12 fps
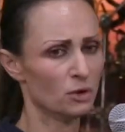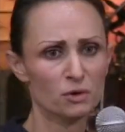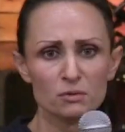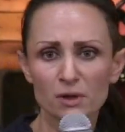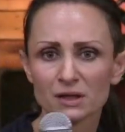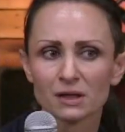
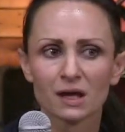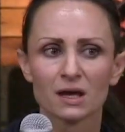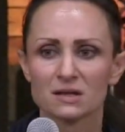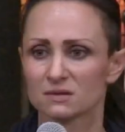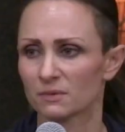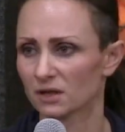No one
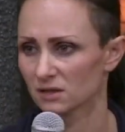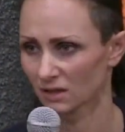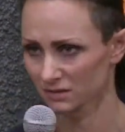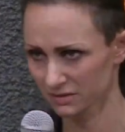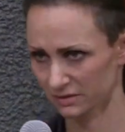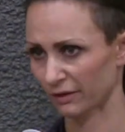cares about
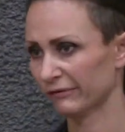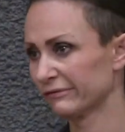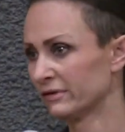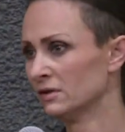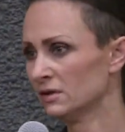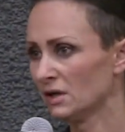that
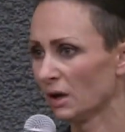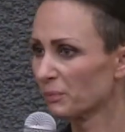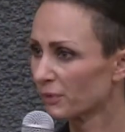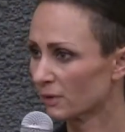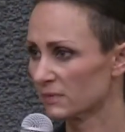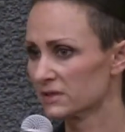stuff
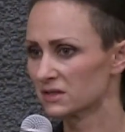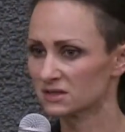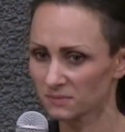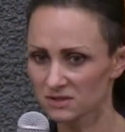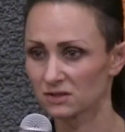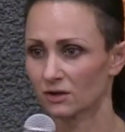promise,
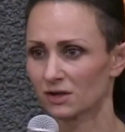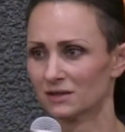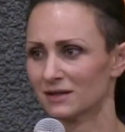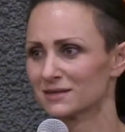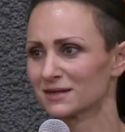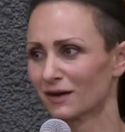especially not
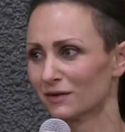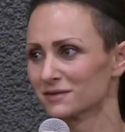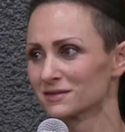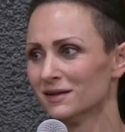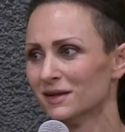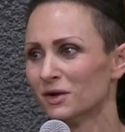in this
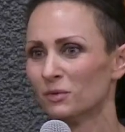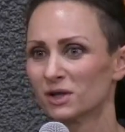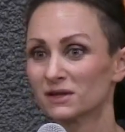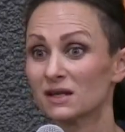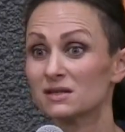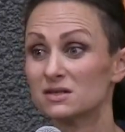house.
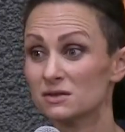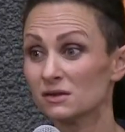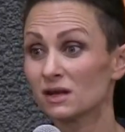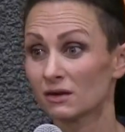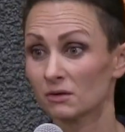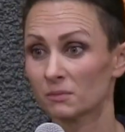What they do
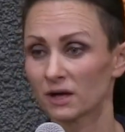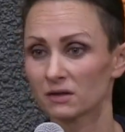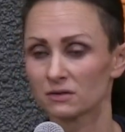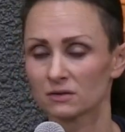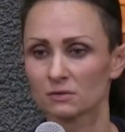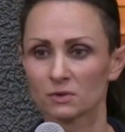care
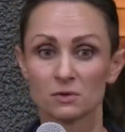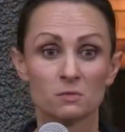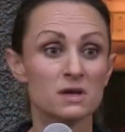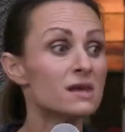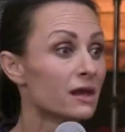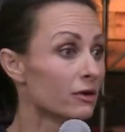about, though, what
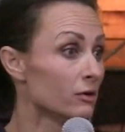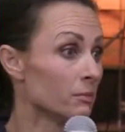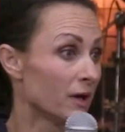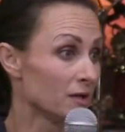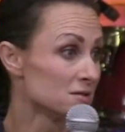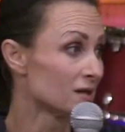we care
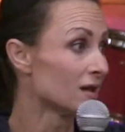about